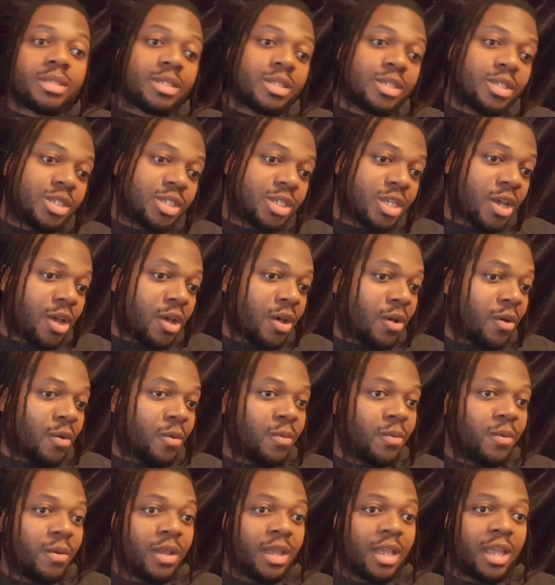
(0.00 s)
So,
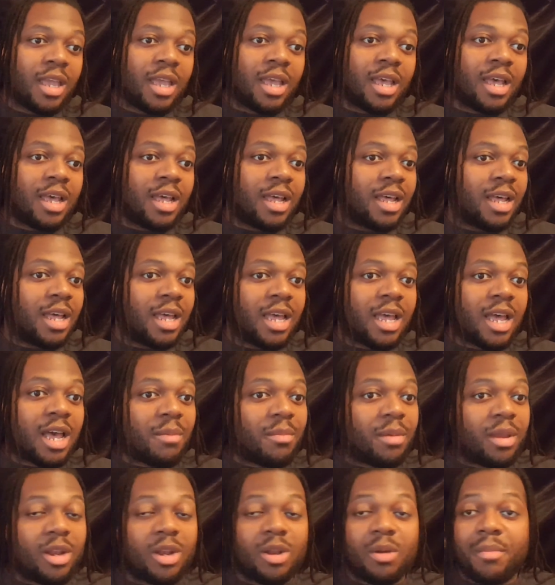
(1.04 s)

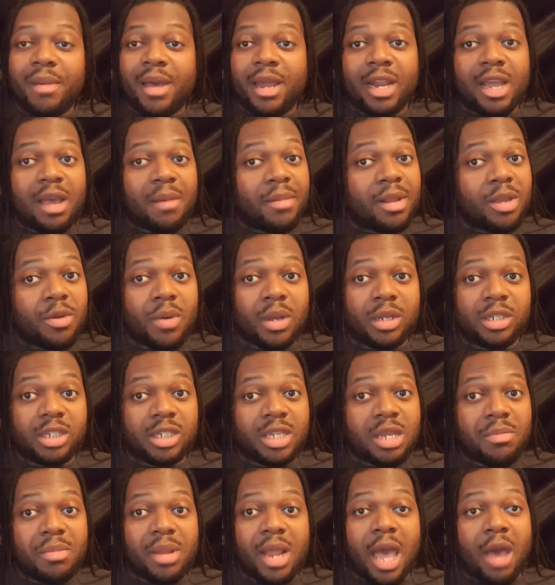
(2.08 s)
no matter how many questions
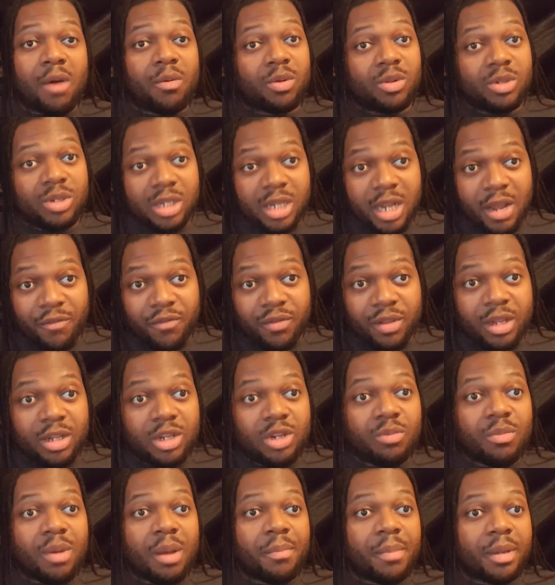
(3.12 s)
come in, I will definitely do
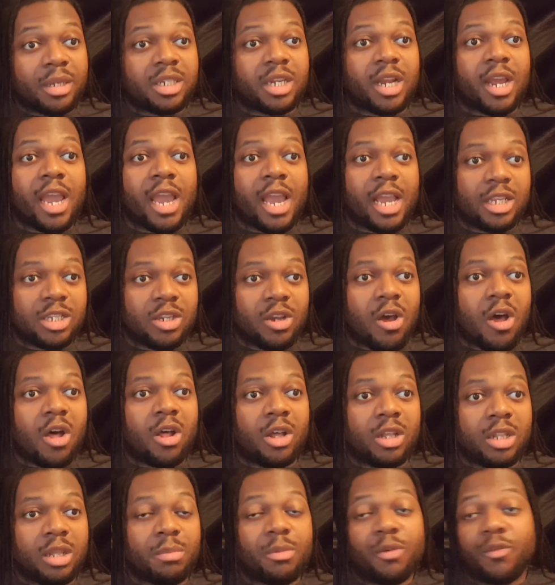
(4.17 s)
my best to answer all
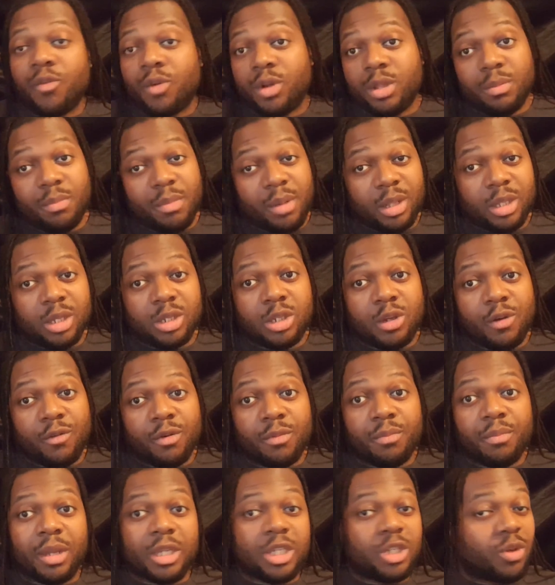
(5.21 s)
of them before the month is over.
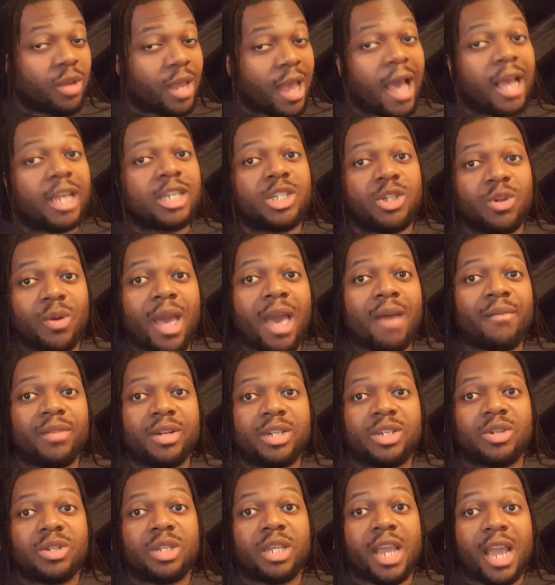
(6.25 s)
But you guys do have
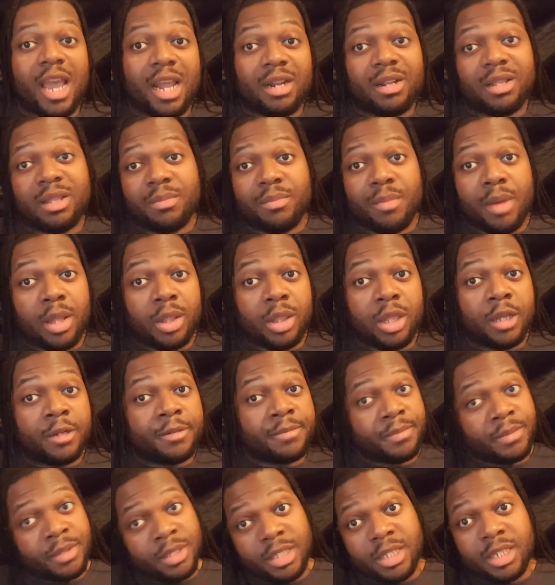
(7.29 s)
until the end of the month
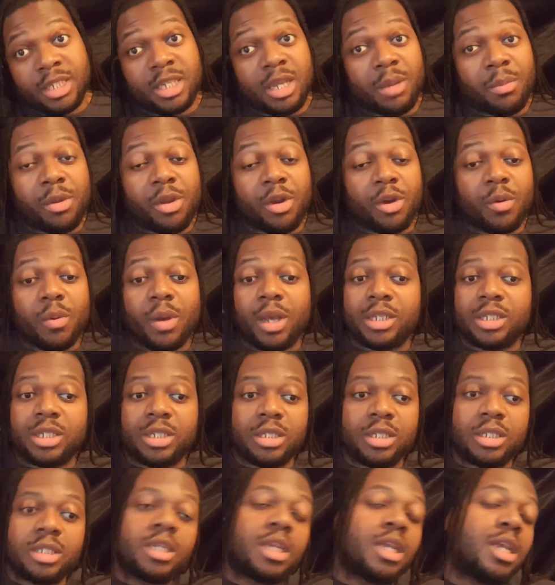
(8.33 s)
to send me your
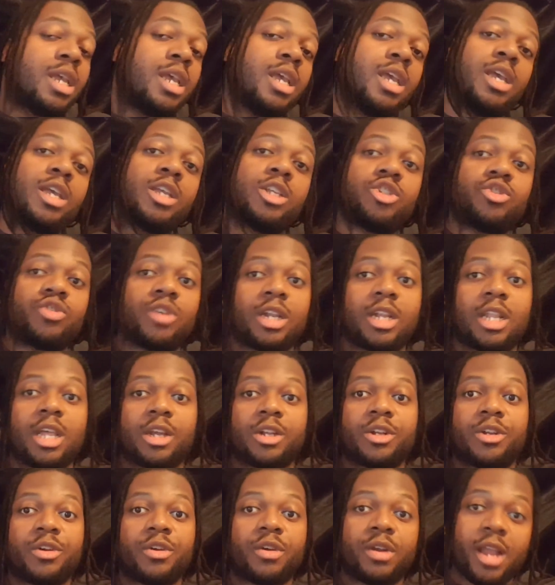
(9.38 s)
questions. Dreadloc
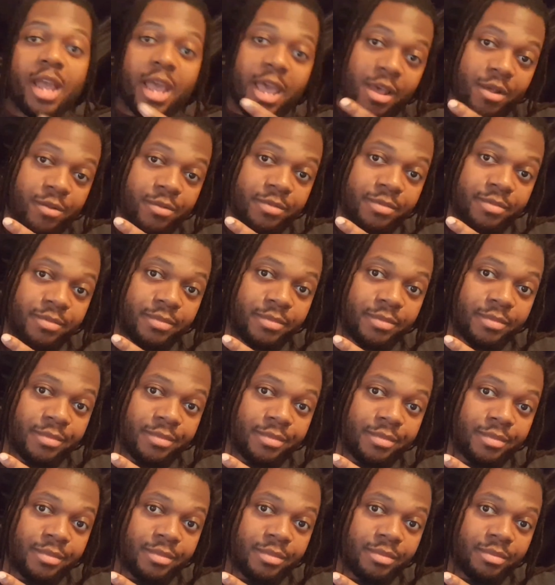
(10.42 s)
Nerd out.
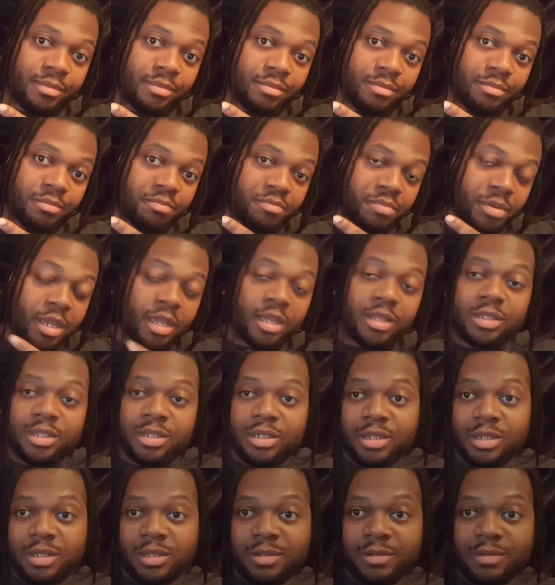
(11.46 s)

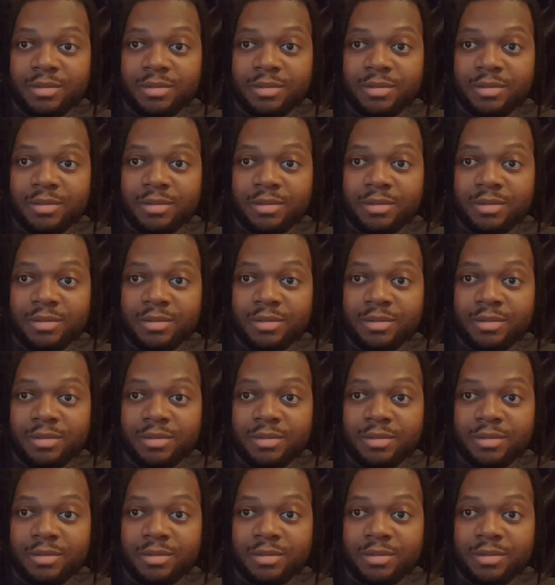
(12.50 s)
Peace.